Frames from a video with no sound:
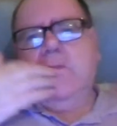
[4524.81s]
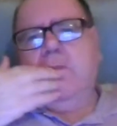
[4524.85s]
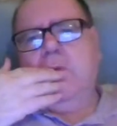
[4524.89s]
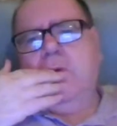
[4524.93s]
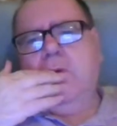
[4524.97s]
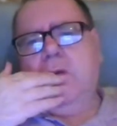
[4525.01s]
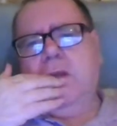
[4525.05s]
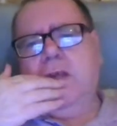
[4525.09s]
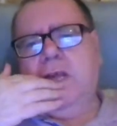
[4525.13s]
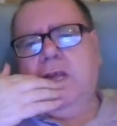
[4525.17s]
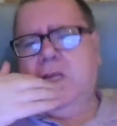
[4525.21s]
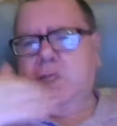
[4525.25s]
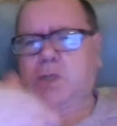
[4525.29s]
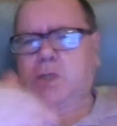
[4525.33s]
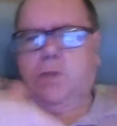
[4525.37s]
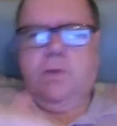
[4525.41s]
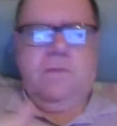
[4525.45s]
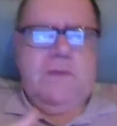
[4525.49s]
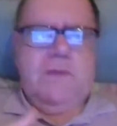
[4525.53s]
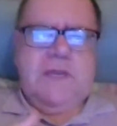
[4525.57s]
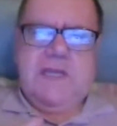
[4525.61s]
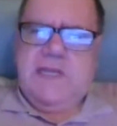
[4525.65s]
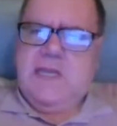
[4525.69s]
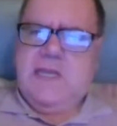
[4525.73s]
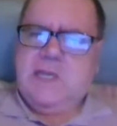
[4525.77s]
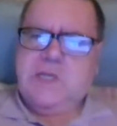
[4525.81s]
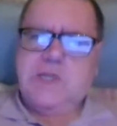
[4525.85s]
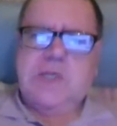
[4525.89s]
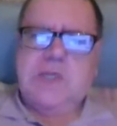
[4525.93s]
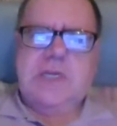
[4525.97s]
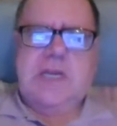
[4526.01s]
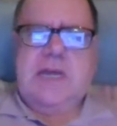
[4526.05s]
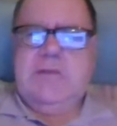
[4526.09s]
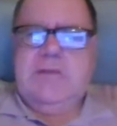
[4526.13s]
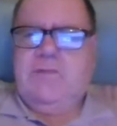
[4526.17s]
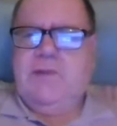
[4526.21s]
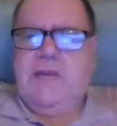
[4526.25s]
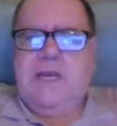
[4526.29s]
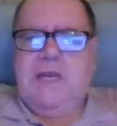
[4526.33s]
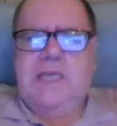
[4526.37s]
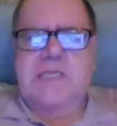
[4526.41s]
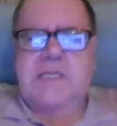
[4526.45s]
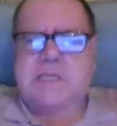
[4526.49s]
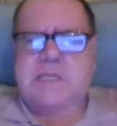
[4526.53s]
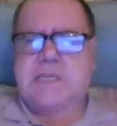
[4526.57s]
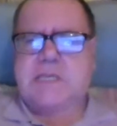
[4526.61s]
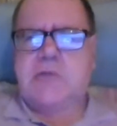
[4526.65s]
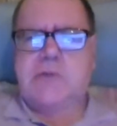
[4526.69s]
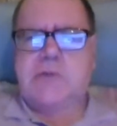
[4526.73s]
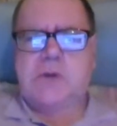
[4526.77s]
But it's a lovely edition. And Vinegar
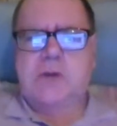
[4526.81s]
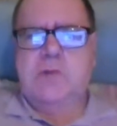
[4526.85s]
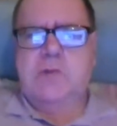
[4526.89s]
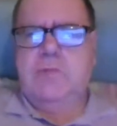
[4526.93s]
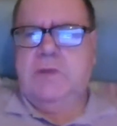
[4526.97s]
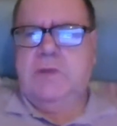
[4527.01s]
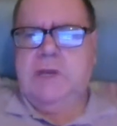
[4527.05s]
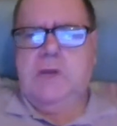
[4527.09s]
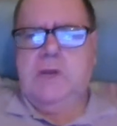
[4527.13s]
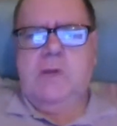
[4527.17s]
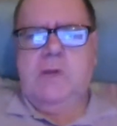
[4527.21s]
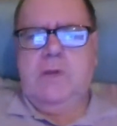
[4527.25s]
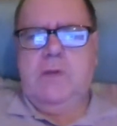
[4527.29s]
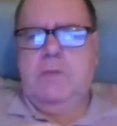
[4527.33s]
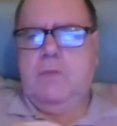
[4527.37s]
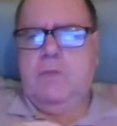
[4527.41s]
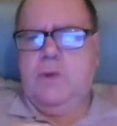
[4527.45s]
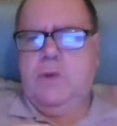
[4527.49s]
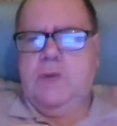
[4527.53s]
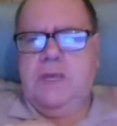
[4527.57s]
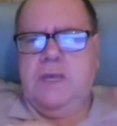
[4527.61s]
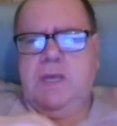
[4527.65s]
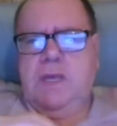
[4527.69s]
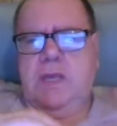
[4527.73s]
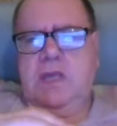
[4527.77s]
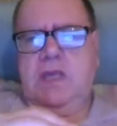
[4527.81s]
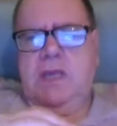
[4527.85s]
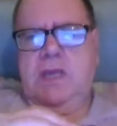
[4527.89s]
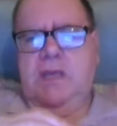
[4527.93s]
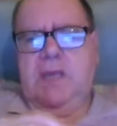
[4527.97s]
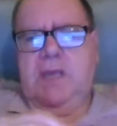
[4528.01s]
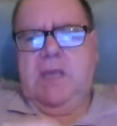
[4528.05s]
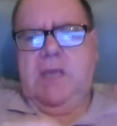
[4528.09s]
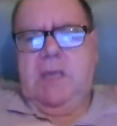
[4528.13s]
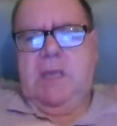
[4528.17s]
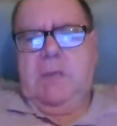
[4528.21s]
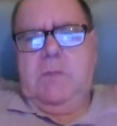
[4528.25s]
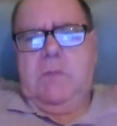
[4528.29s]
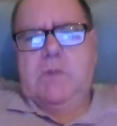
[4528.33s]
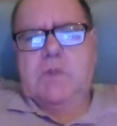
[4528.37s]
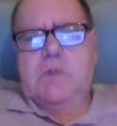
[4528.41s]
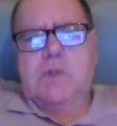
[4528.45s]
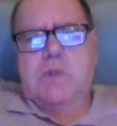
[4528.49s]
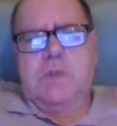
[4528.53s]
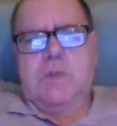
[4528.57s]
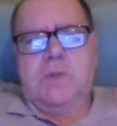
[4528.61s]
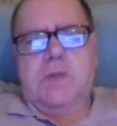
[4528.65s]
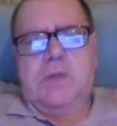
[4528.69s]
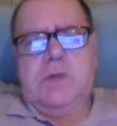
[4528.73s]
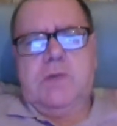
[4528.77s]
Syndrome really on the money with
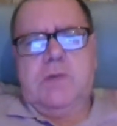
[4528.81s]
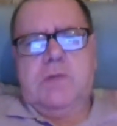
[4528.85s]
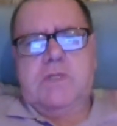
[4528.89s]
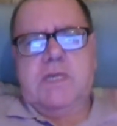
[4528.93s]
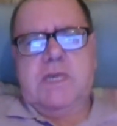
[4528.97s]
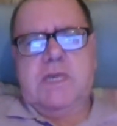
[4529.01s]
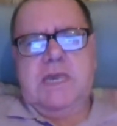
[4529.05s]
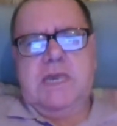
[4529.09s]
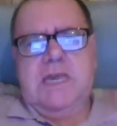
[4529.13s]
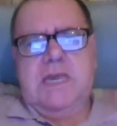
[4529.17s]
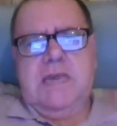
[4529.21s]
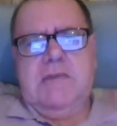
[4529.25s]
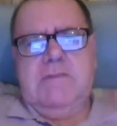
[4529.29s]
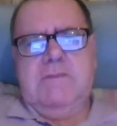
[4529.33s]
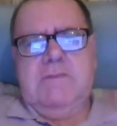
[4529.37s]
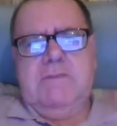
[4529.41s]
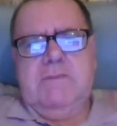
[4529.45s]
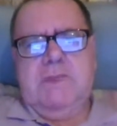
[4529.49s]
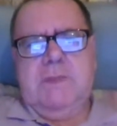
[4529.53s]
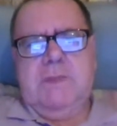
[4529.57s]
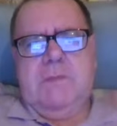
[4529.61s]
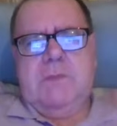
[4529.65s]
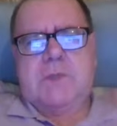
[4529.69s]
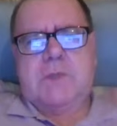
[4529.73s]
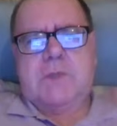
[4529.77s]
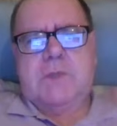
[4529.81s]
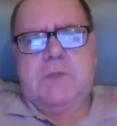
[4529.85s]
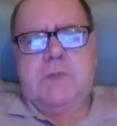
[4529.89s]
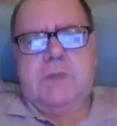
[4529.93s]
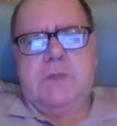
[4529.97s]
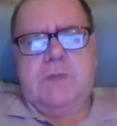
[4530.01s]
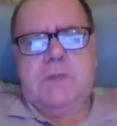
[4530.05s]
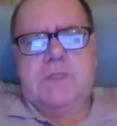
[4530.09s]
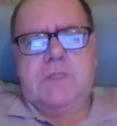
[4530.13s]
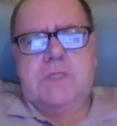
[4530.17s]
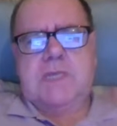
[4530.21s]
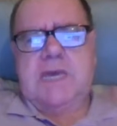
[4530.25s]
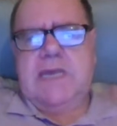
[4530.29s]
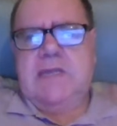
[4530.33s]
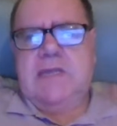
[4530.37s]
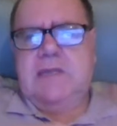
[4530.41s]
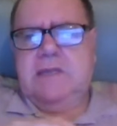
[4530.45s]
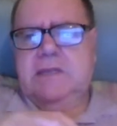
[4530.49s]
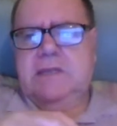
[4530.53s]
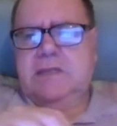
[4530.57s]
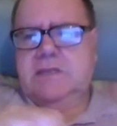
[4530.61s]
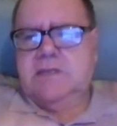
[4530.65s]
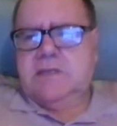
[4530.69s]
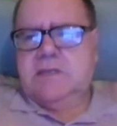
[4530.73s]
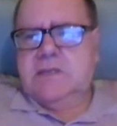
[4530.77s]
some of those
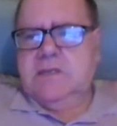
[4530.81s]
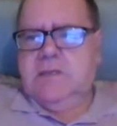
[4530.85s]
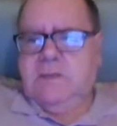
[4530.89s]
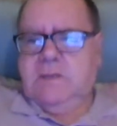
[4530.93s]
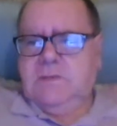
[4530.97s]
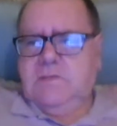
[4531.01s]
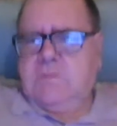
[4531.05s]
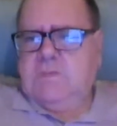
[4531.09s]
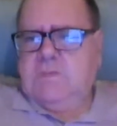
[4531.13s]
titles.